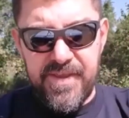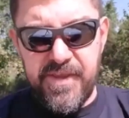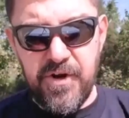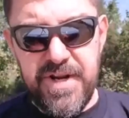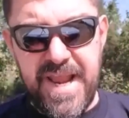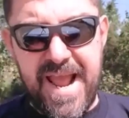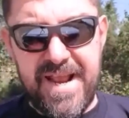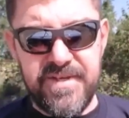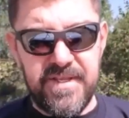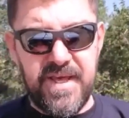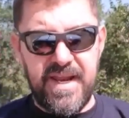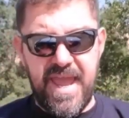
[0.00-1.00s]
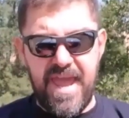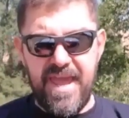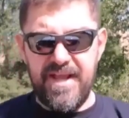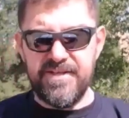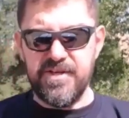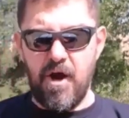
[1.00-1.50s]
your nasty dirty
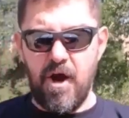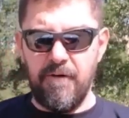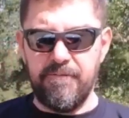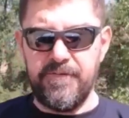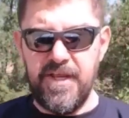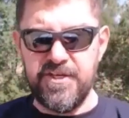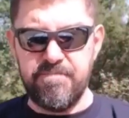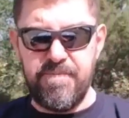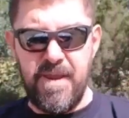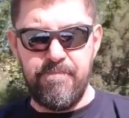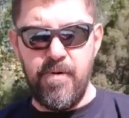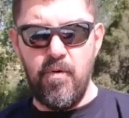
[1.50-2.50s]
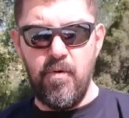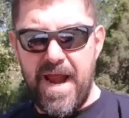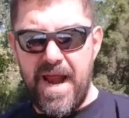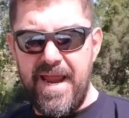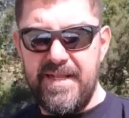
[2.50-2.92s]
hands off these people right